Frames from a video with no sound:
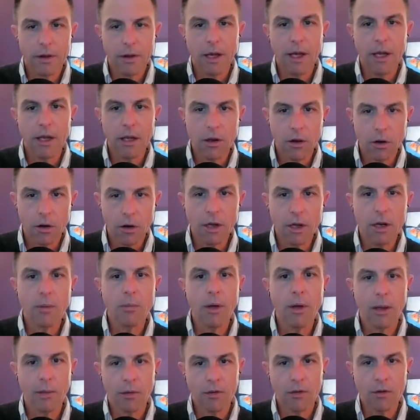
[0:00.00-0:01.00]
like you're going to
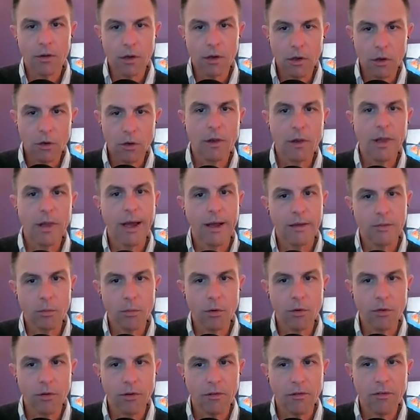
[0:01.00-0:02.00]
be able to utilize
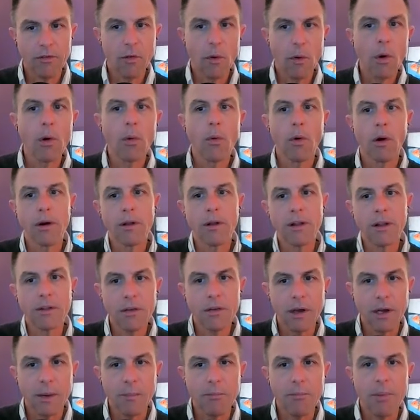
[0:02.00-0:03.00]
moving forward that's
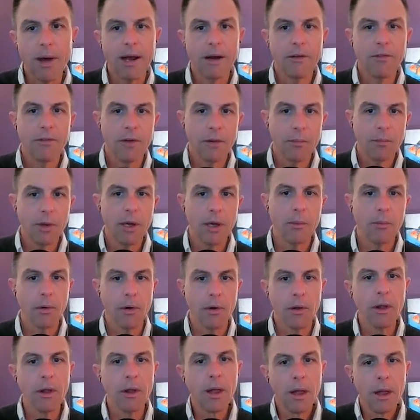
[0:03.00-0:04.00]
going to benefit
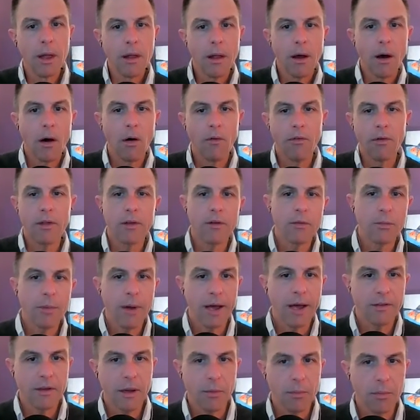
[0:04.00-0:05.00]
people over these
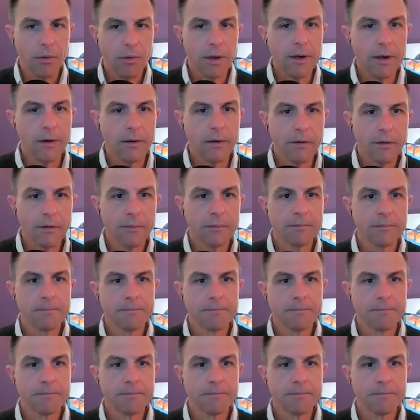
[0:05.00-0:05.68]
past couple years?